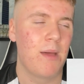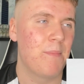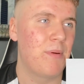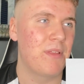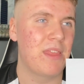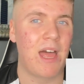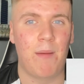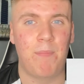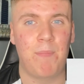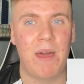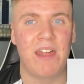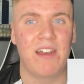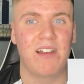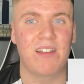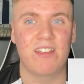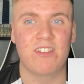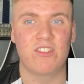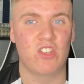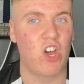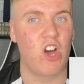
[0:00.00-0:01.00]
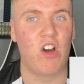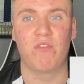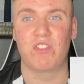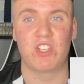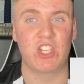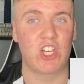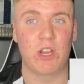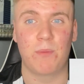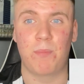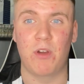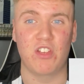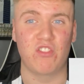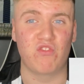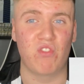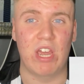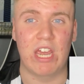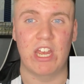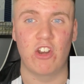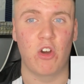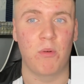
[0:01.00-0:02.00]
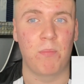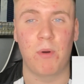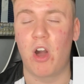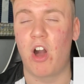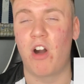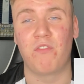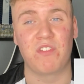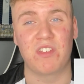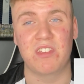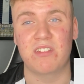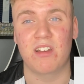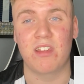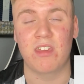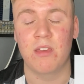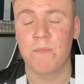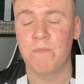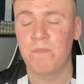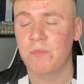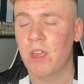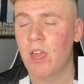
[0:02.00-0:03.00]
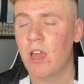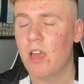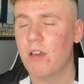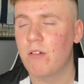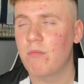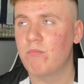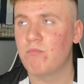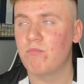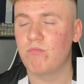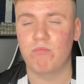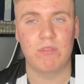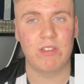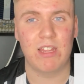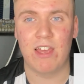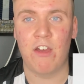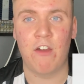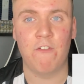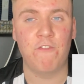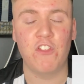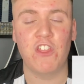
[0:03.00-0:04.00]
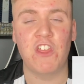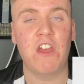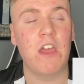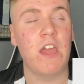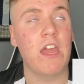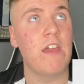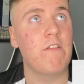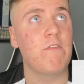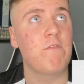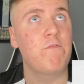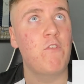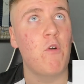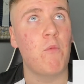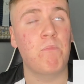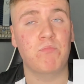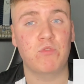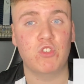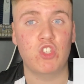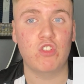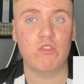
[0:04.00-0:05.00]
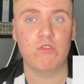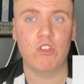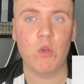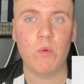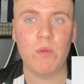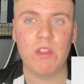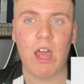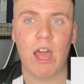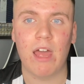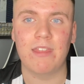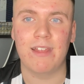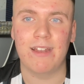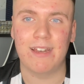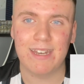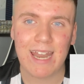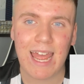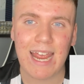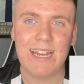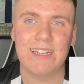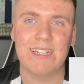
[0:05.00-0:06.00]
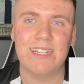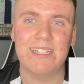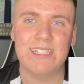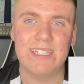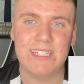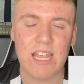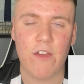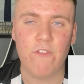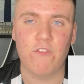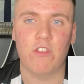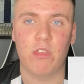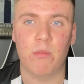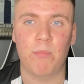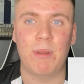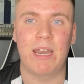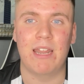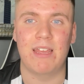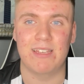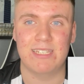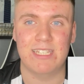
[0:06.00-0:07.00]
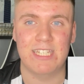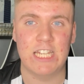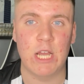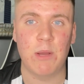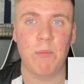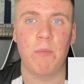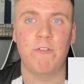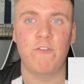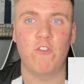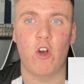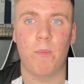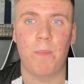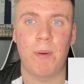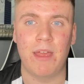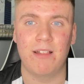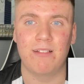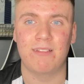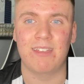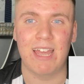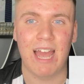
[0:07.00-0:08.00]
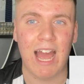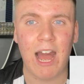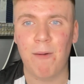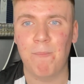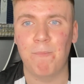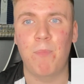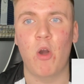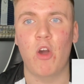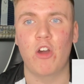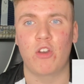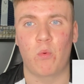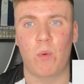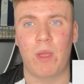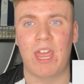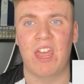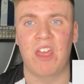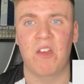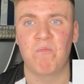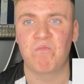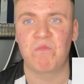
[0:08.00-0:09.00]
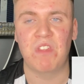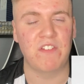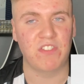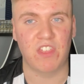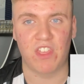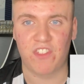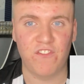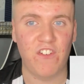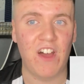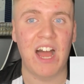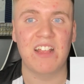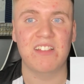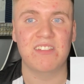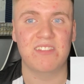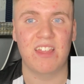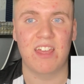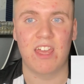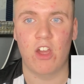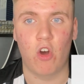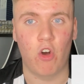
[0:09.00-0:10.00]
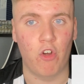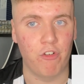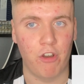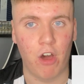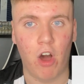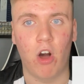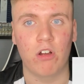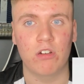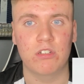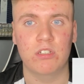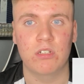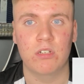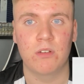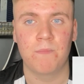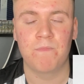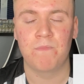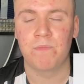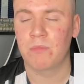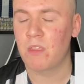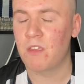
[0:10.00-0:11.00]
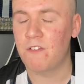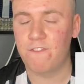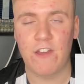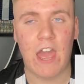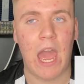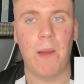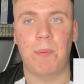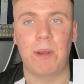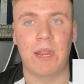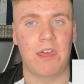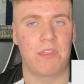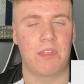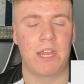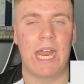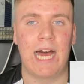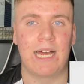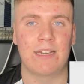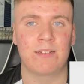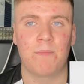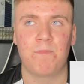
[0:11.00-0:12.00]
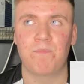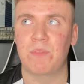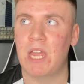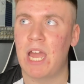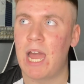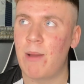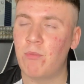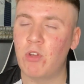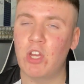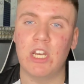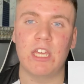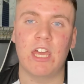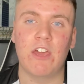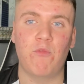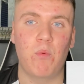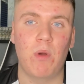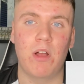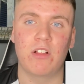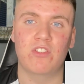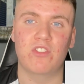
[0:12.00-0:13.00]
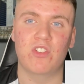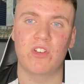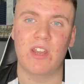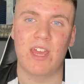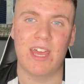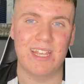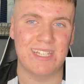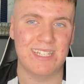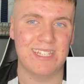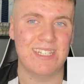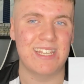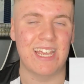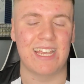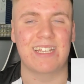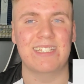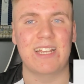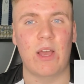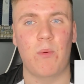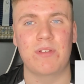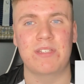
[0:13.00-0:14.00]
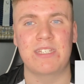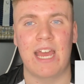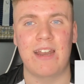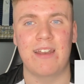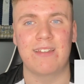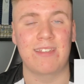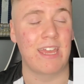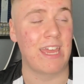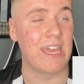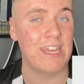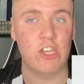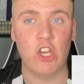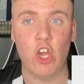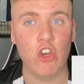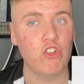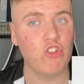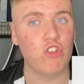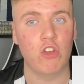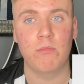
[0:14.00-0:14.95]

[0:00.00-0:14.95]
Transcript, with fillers: but that penalty is obviously going to put his rating up, obviously. For the for doing that in the 97th minute, a step before penalty and put it away, if the fans there or not, fair play to the lad. I'm going to give Wilson a 6 out of 10 today. He couldn't